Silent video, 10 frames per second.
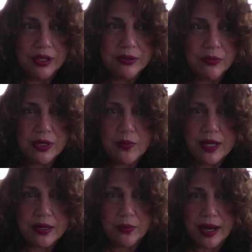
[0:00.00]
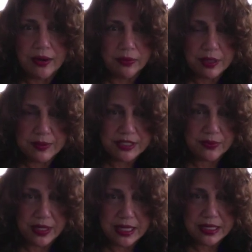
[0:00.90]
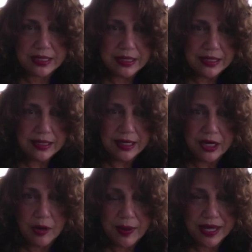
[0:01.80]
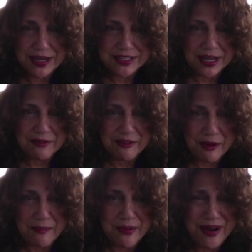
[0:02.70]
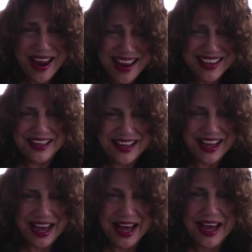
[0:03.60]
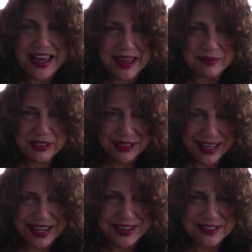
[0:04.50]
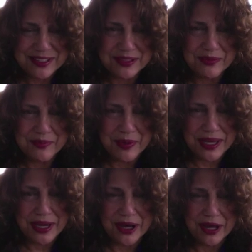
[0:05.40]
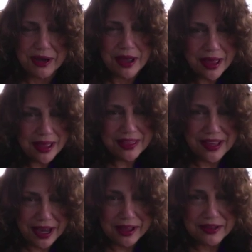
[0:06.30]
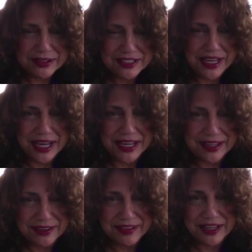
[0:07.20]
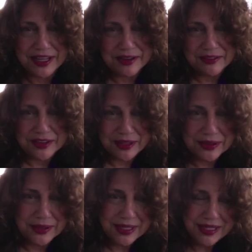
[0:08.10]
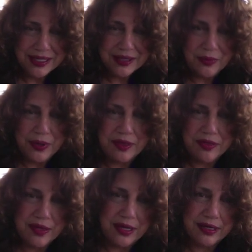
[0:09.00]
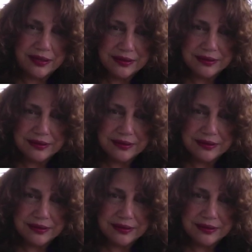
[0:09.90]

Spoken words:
in 1 week. Wow, what a busy week. I hope I get a time for a break. I am delighted to be on the other side of the interview with the